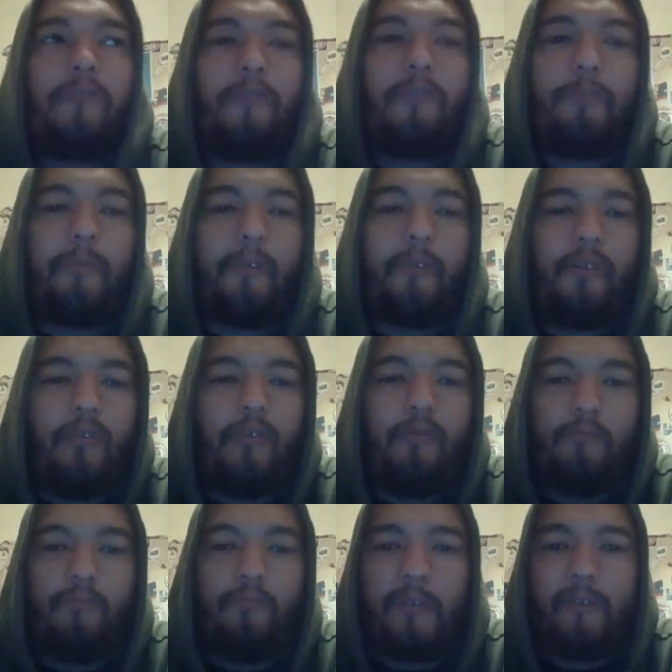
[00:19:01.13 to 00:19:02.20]
pretty good. It
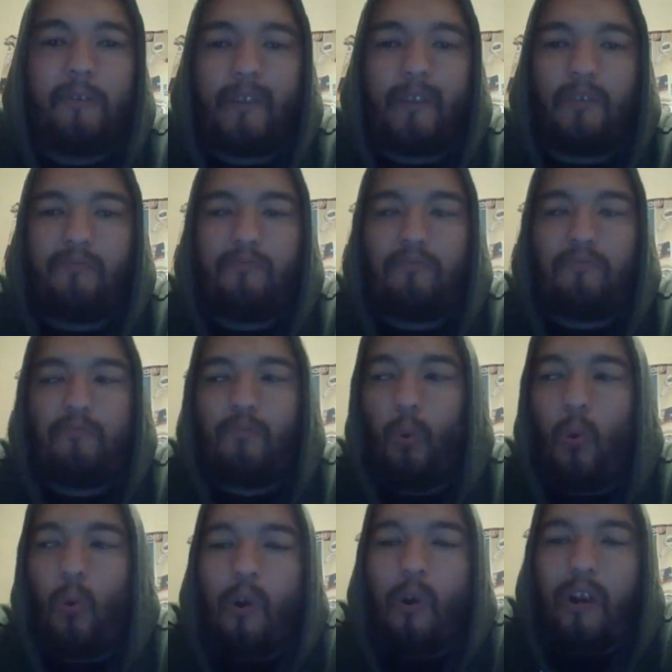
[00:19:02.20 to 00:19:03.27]
went about
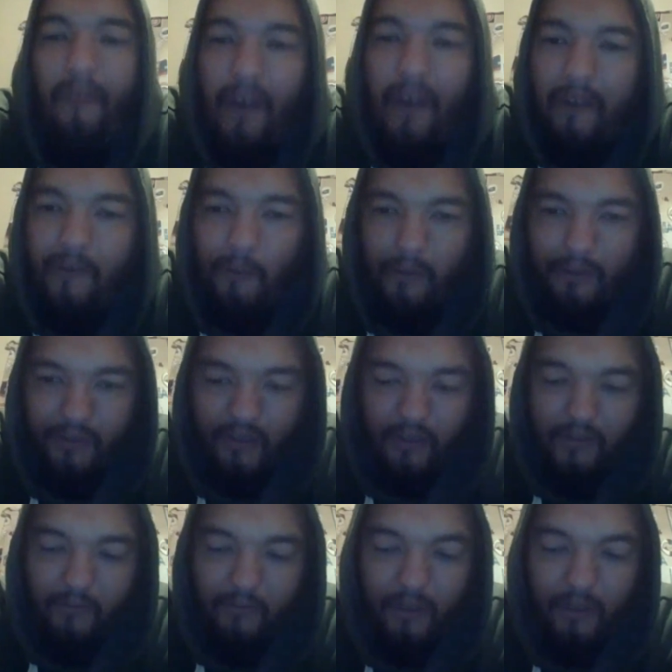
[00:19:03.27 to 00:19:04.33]
25, 26
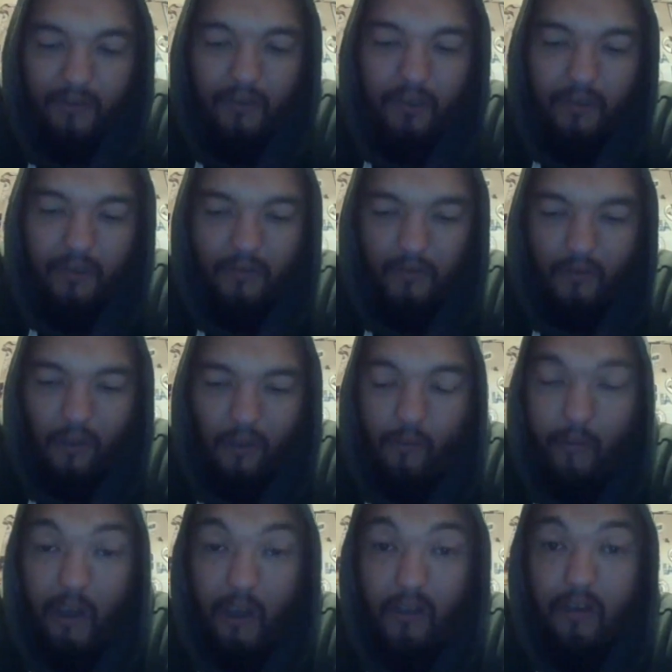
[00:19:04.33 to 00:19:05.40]
minutes.
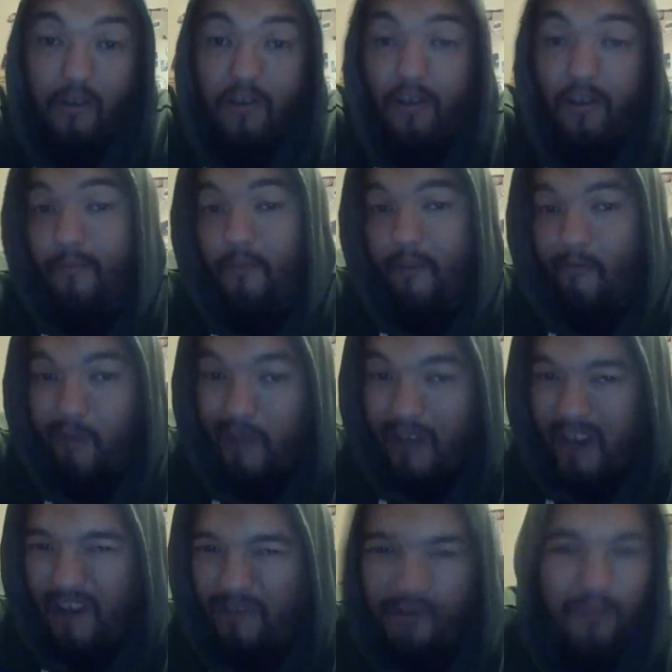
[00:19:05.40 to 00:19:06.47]
Omega, One Winged
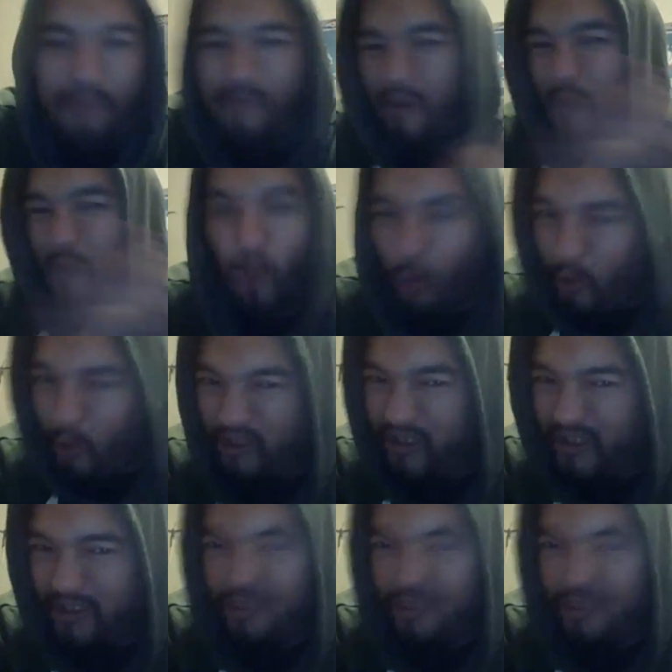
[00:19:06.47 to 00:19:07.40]
Angel, of course.